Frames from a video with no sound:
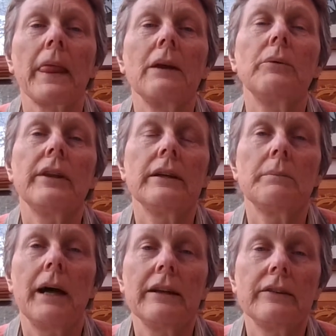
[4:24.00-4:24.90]
Within a
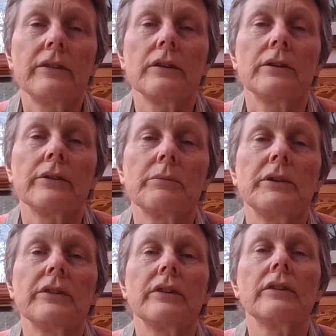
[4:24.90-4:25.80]
balanced
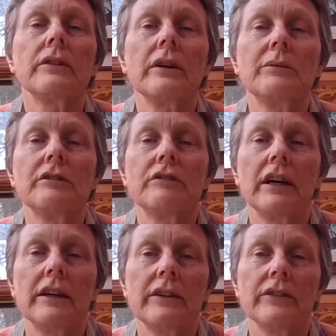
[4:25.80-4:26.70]
cosmos, the sun will
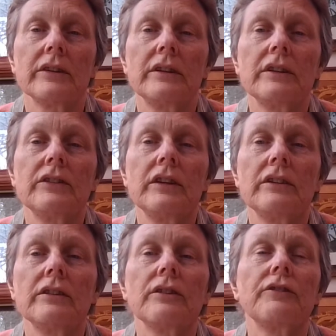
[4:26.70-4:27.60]
rise and the
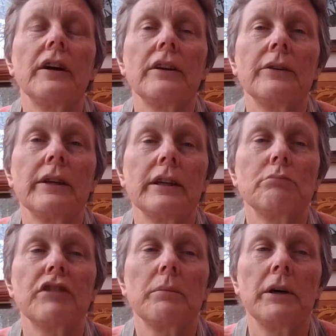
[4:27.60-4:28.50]
seasons follow in their
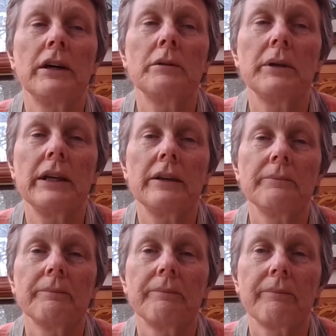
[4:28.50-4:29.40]
proper harmony.
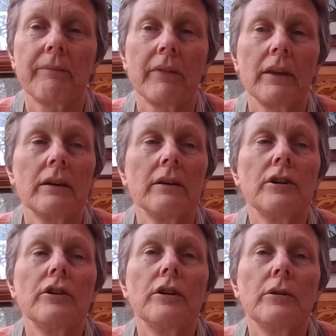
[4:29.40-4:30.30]

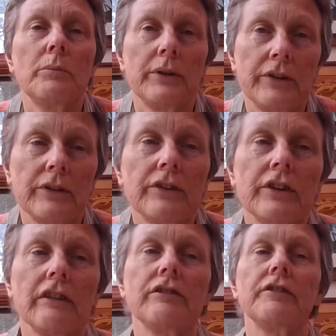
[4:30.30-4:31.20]
Personal
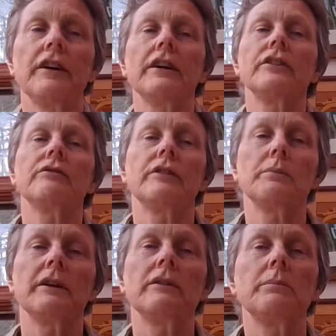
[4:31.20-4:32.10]
sacrifice,
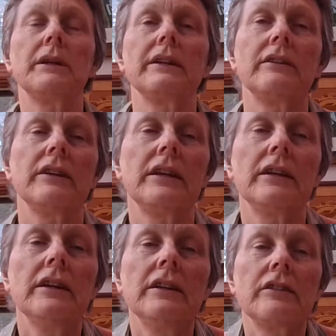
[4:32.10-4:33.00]
responsibility,
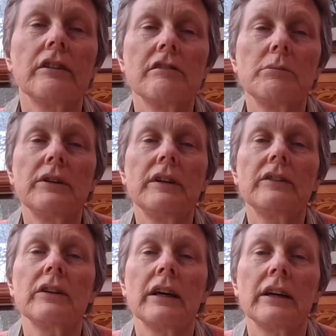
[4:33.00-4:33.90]
ceremonies,
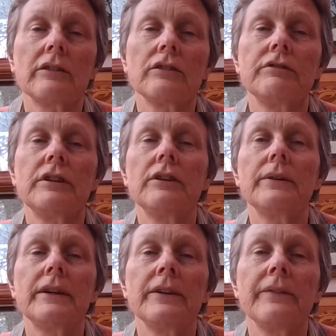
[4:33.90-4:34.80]
and acts of
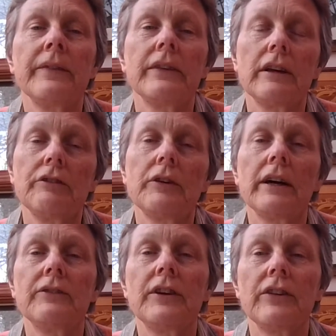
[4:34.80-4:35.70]
renewal therefore
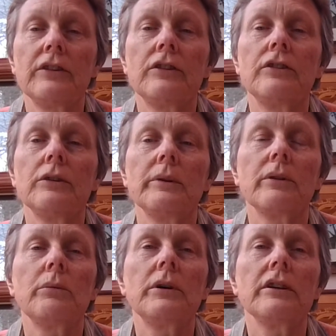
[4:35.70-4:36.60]
have nothing to do with the
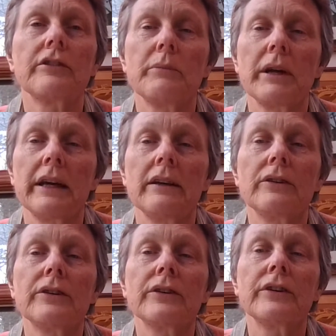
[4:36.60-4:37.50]
world of
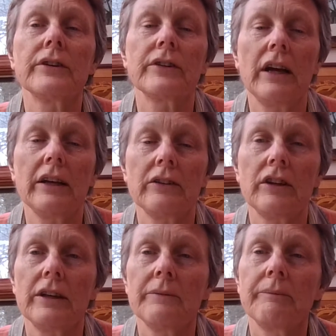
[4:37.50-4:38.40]
mechanical
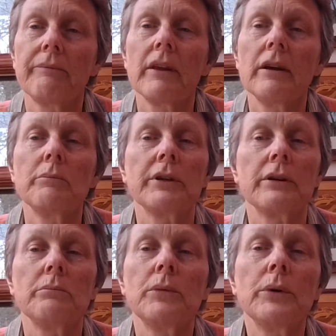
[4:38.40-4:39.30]
causality, but are
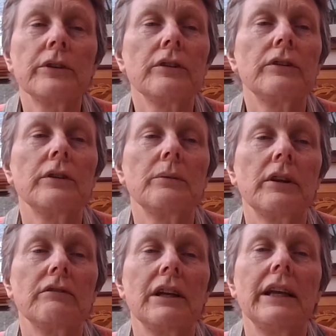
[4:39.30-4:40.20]
more to do with a
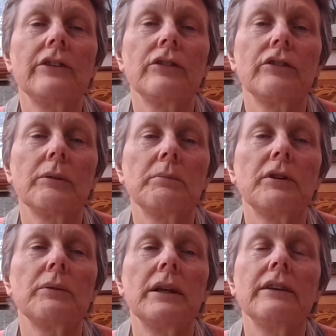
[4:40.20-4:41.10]
relationship
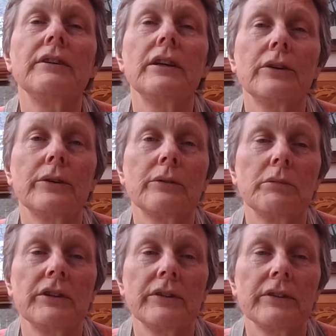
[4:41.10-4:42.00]
to a living
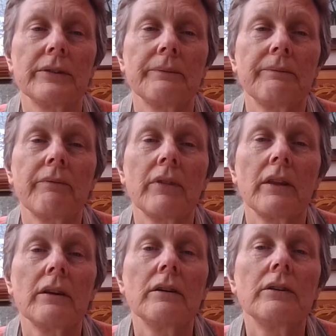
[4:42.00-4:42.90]
cosmos.
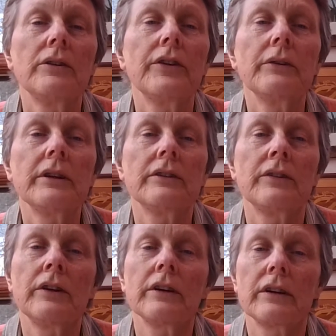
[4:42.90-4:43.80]
Although it does
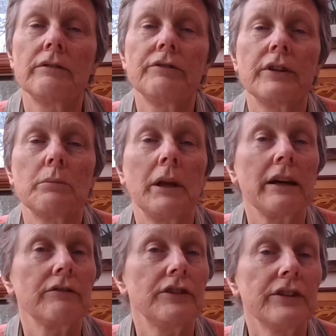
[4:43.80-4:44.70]
not come from the
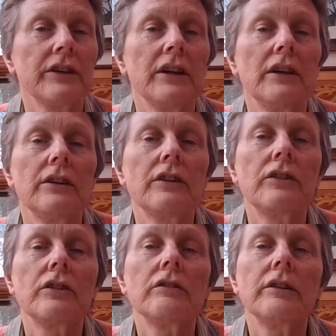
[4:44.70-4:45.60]
Blackfoot, the
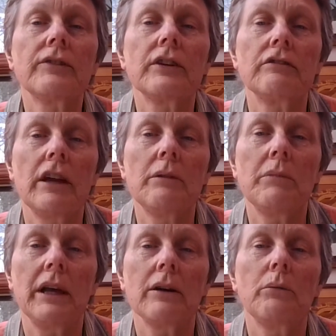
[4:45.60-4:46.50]
story of the
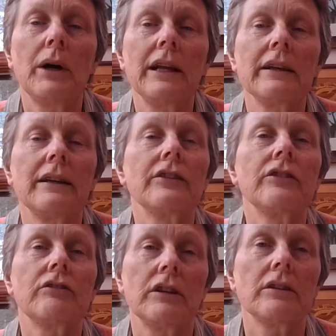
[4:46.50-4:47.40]
rainmaker well
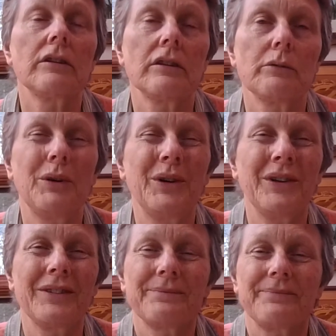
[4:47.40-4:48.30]
illustrates this point.